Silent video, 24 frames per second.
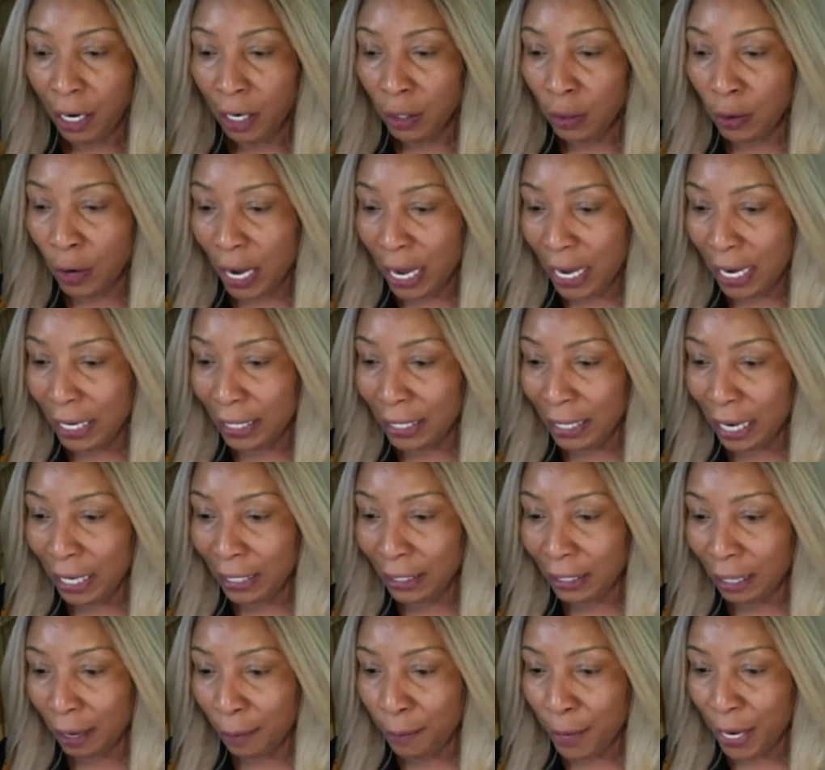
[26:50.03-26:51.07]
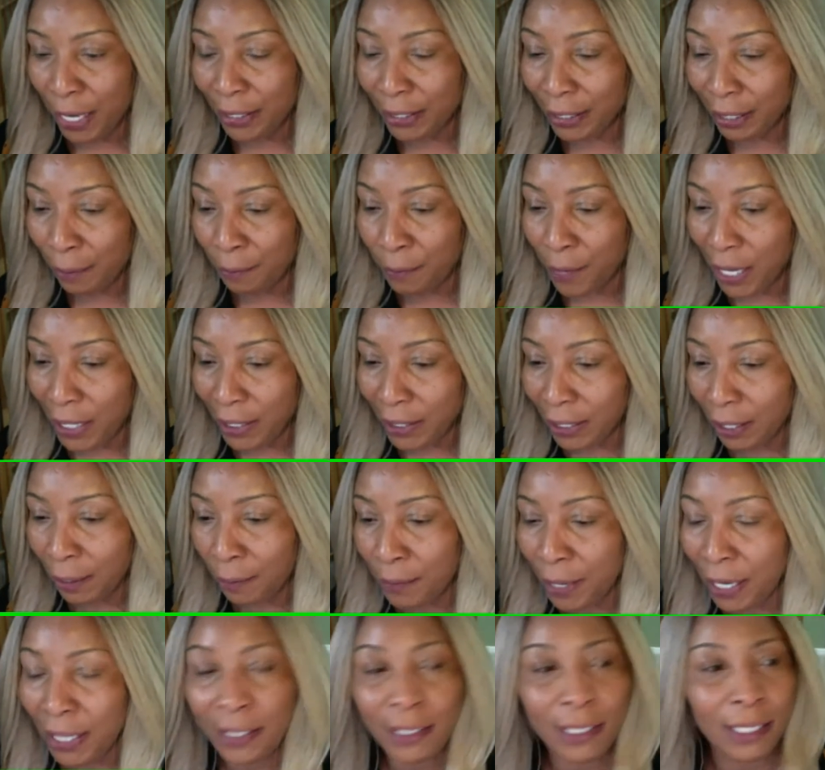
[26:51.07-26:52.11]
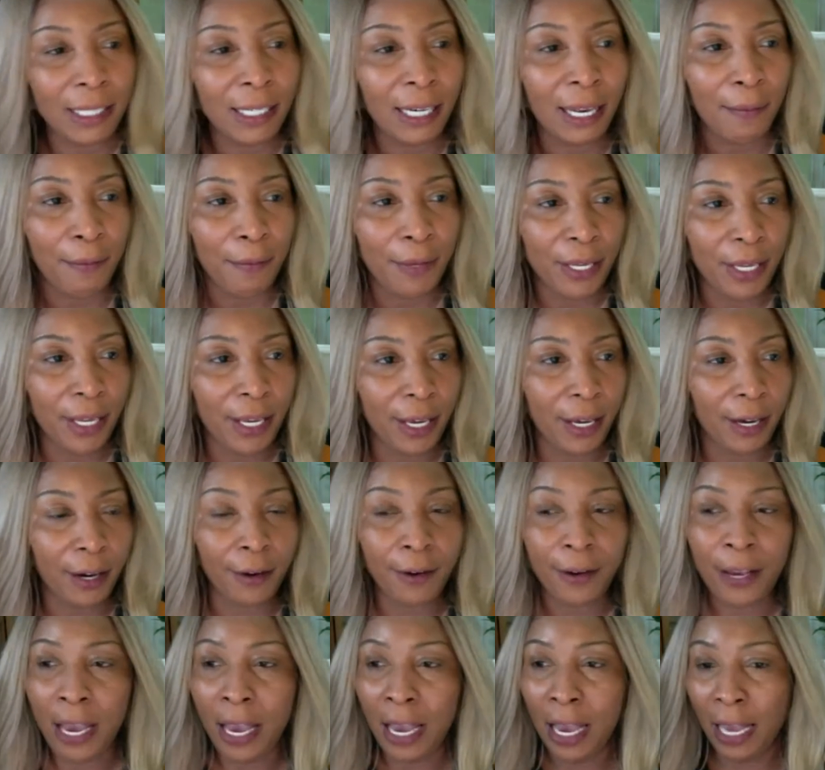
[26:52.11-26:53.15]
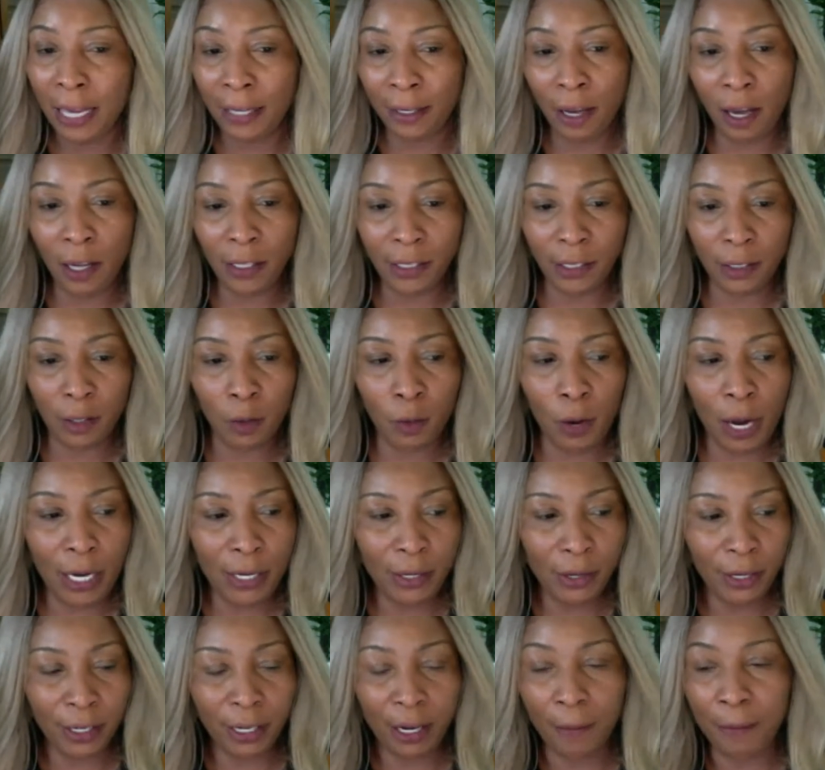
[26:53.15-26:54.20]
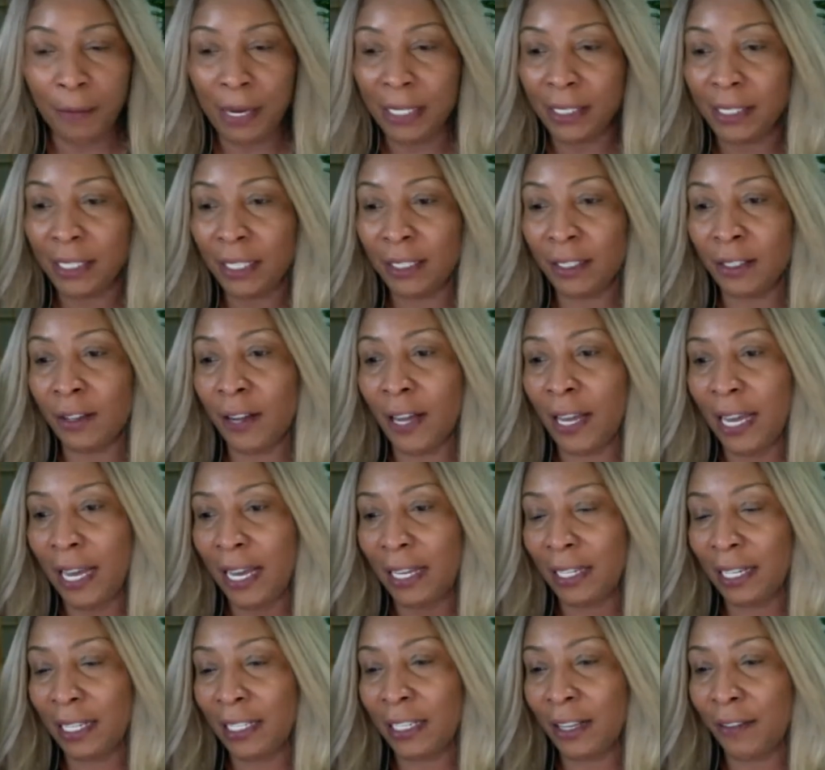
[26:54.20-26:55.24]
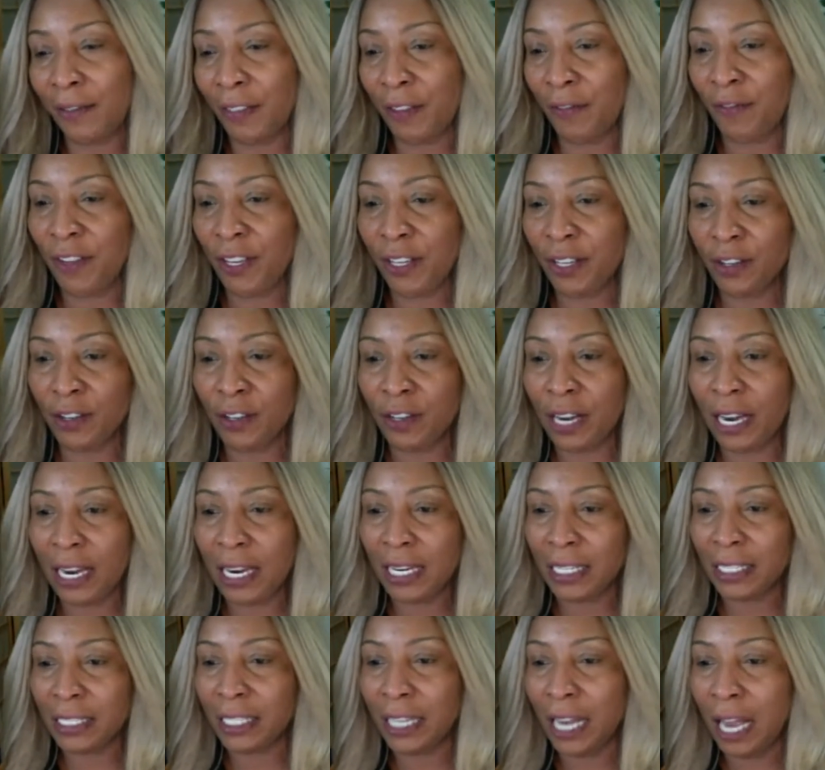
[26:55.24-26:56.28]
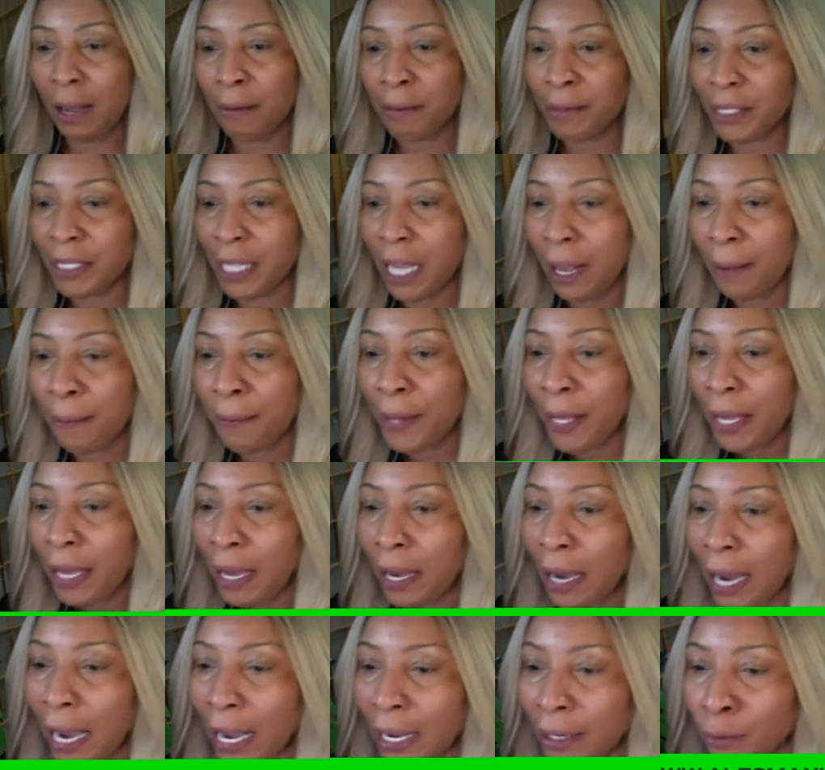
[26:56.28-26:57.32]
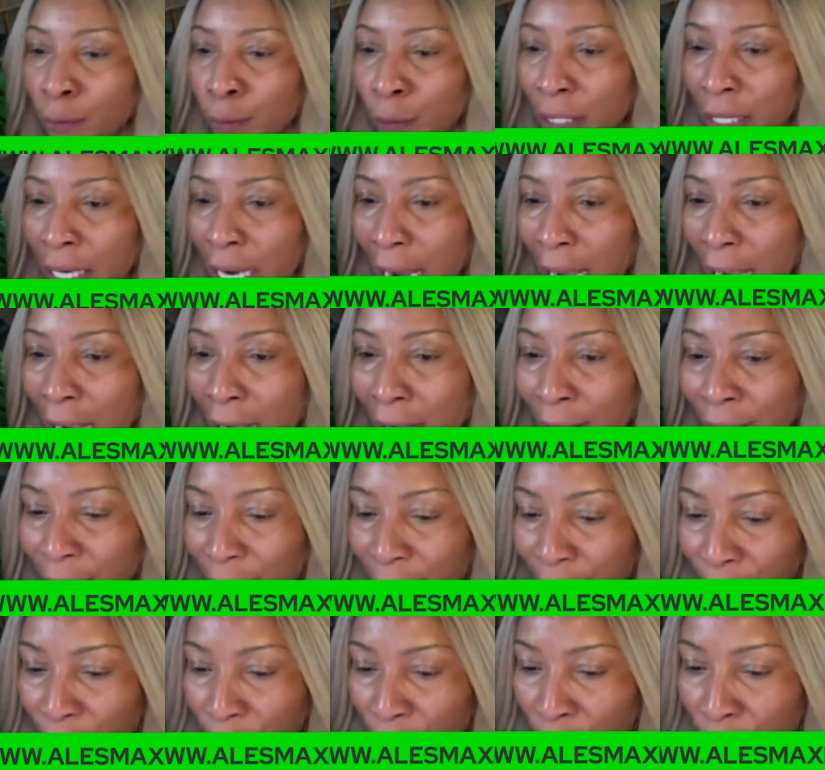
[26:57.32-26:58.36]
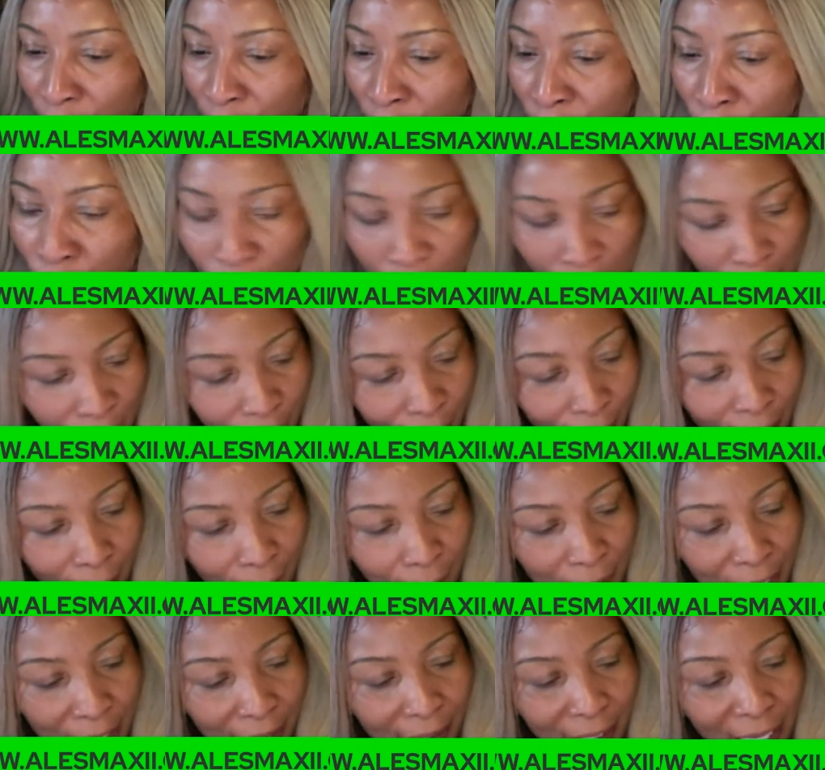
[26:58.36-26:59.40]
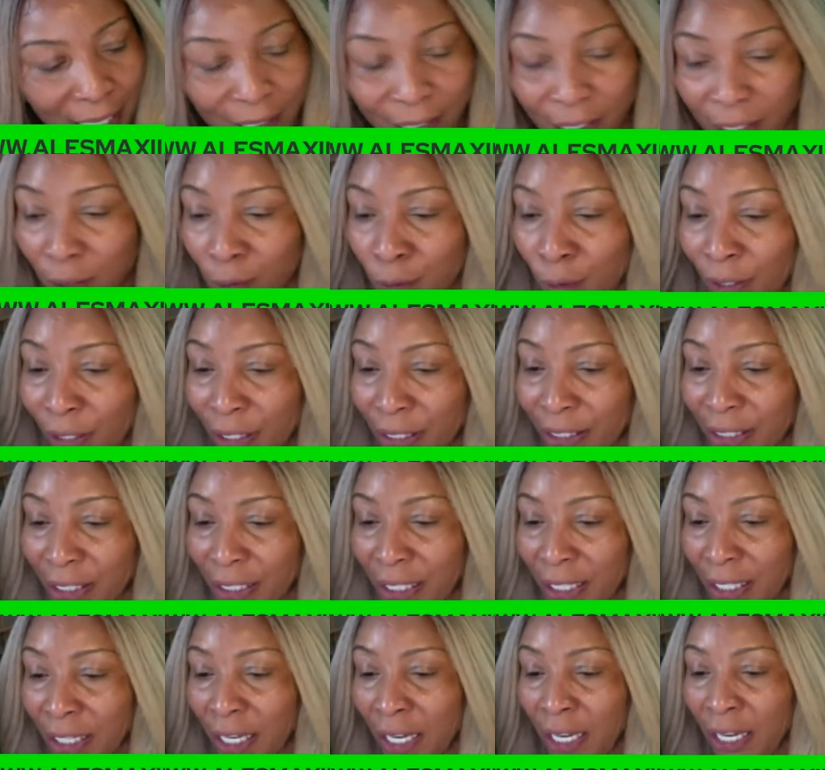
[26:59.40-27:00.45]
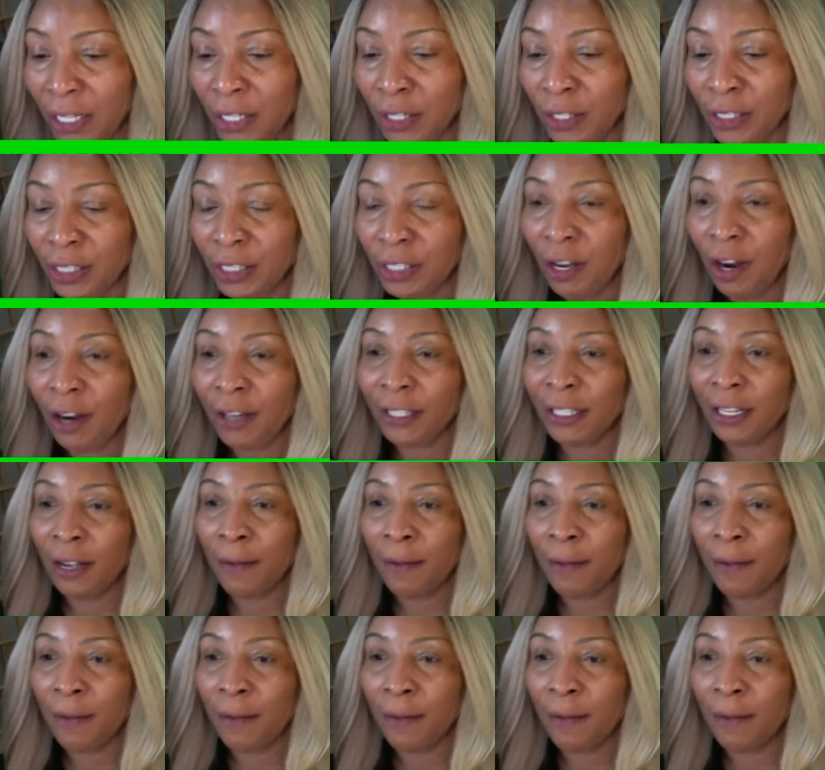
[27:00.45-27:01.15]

Go ahead and comment, comment, comment, and let me hear. And also, while you're commenting, go ahead and give the video a thumbs up and we have, if you're new here, comment. I just want to see you start